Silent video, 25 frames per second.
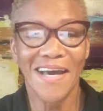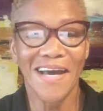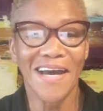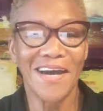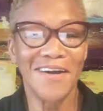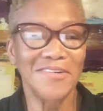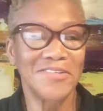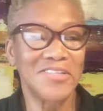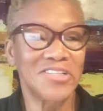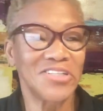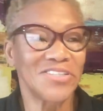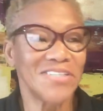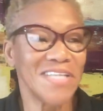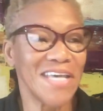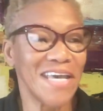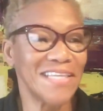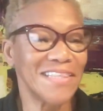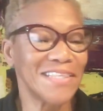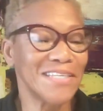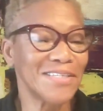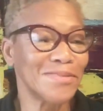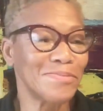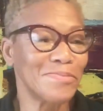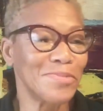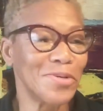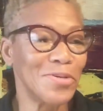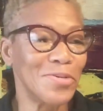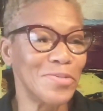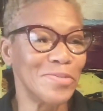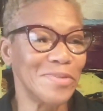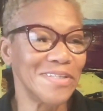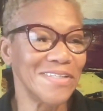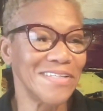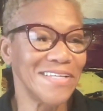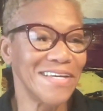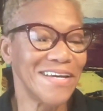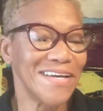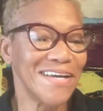I was just at this
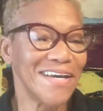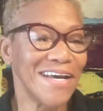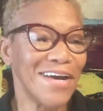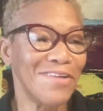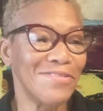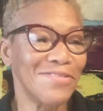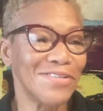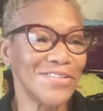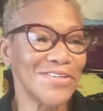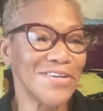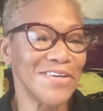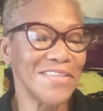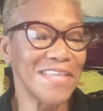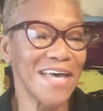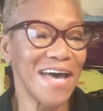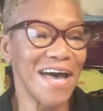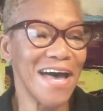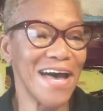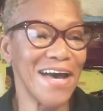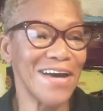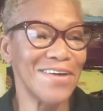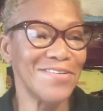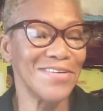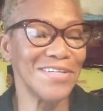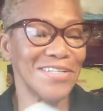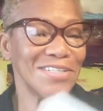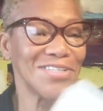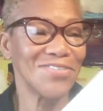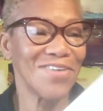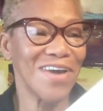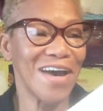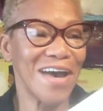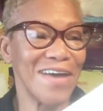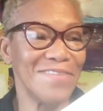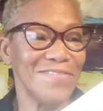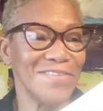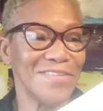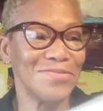moment. I was on the highway
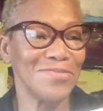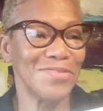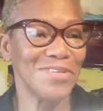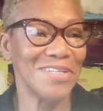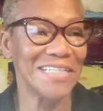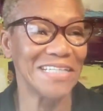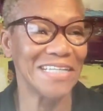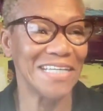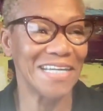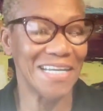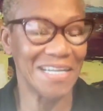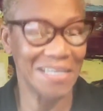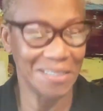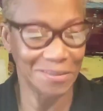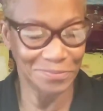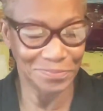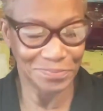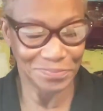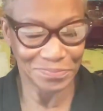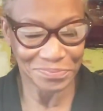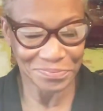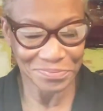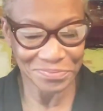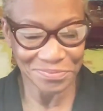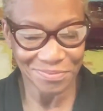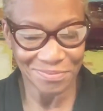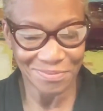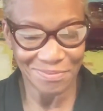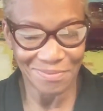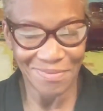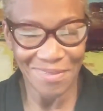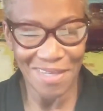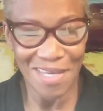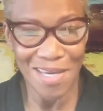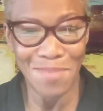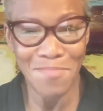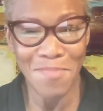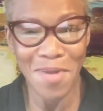driving one day
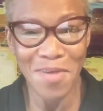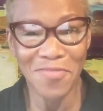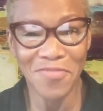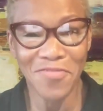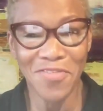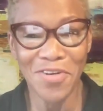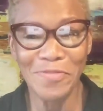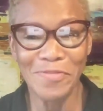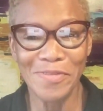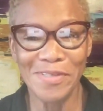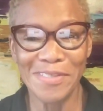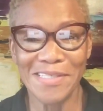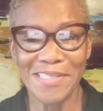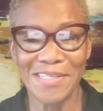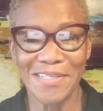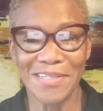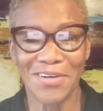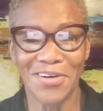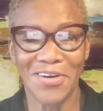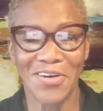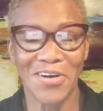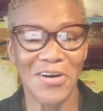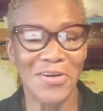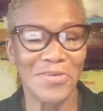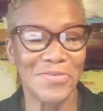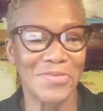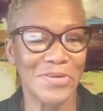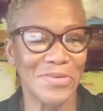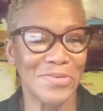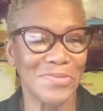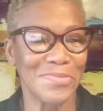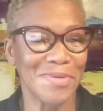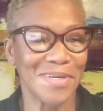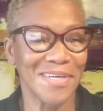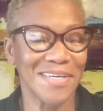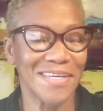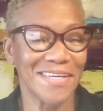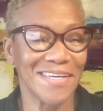and my friend was in the car with
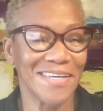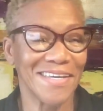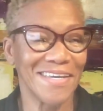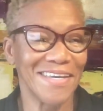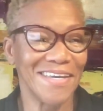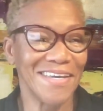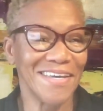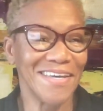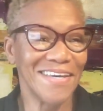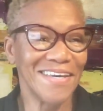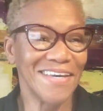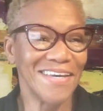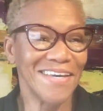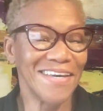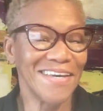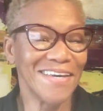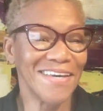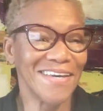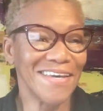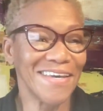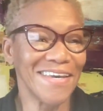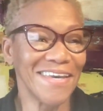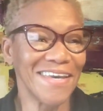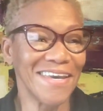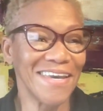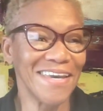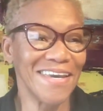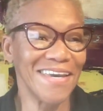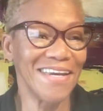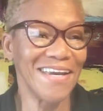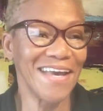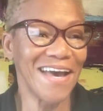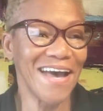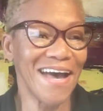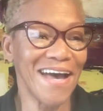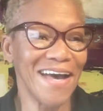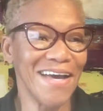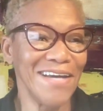me.
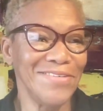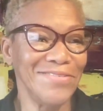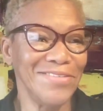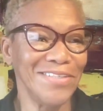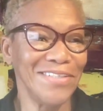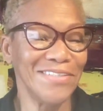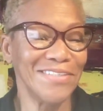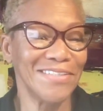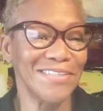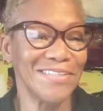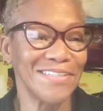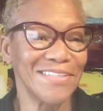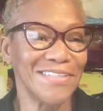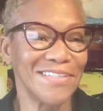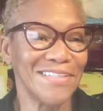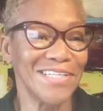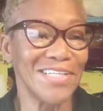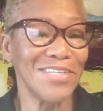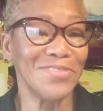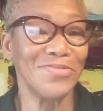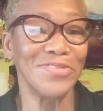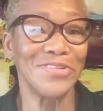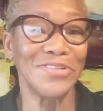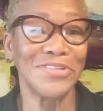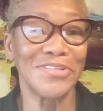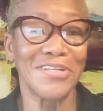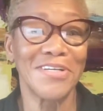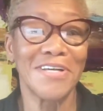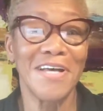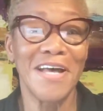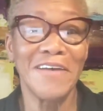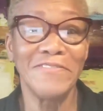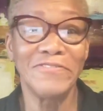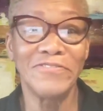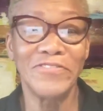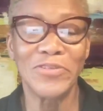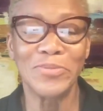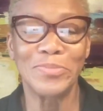And it was
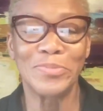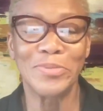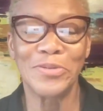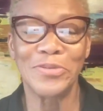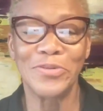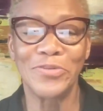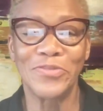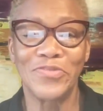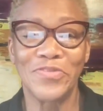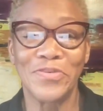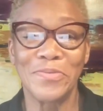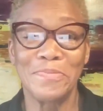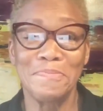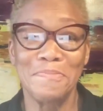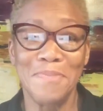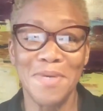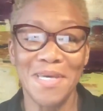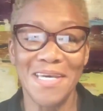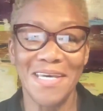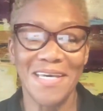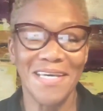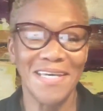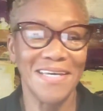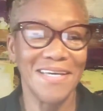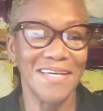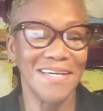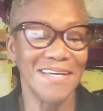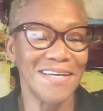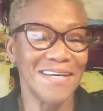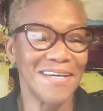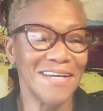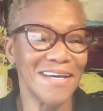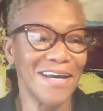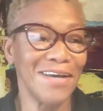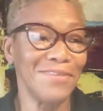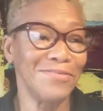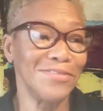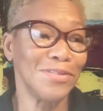comfortable for me.
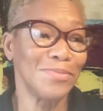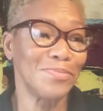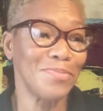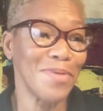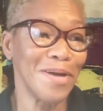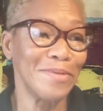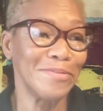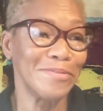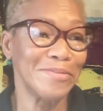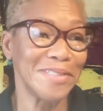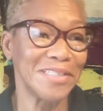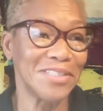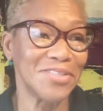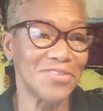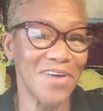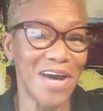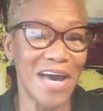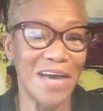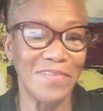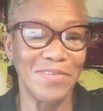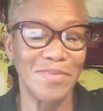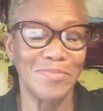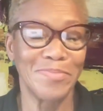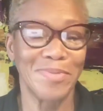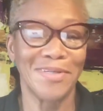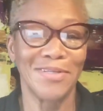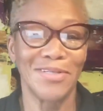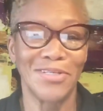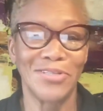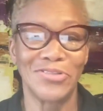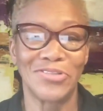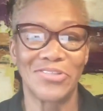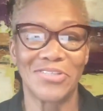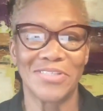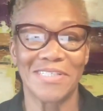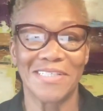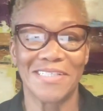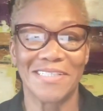I was probably driving below
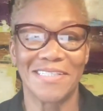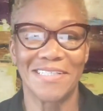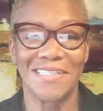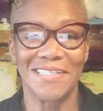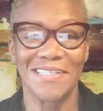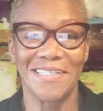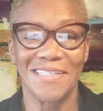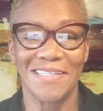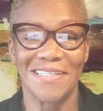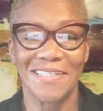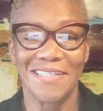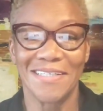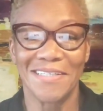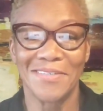60.